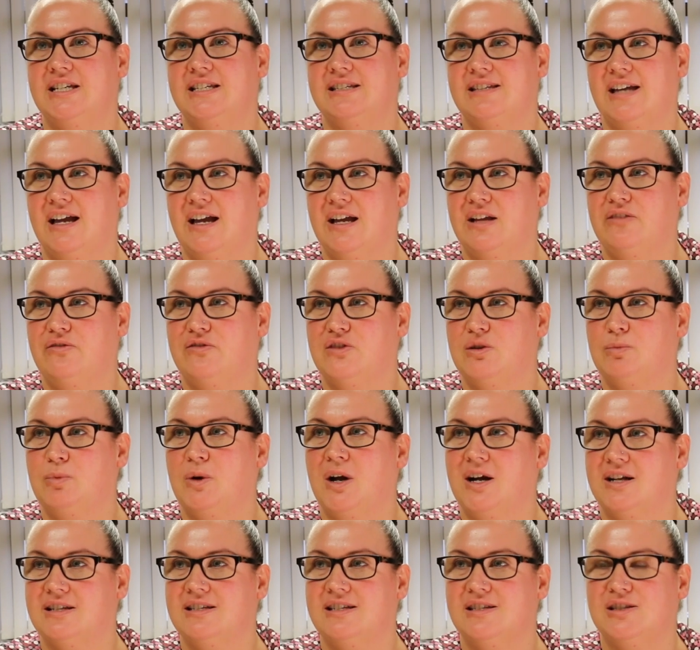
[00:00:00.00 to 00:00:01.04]
started for the
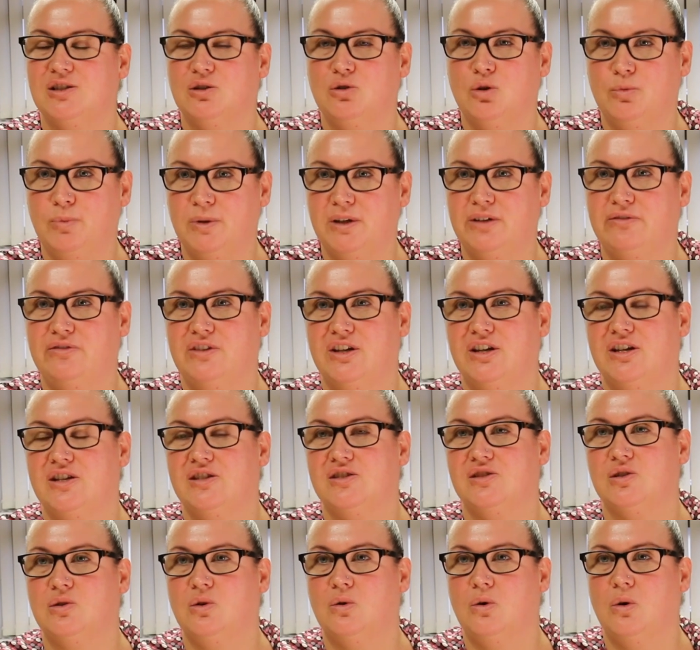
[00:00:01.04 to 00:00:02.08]
practice a couple of
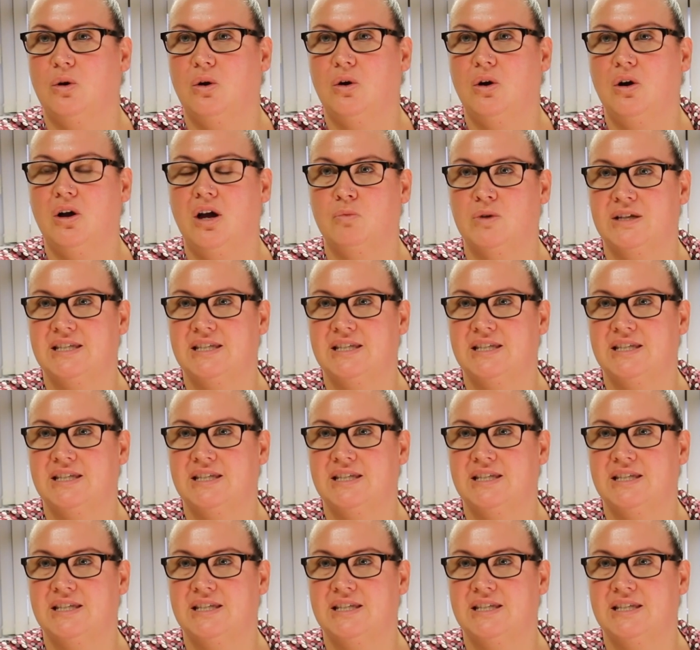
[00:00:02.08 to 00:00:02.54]
years ago.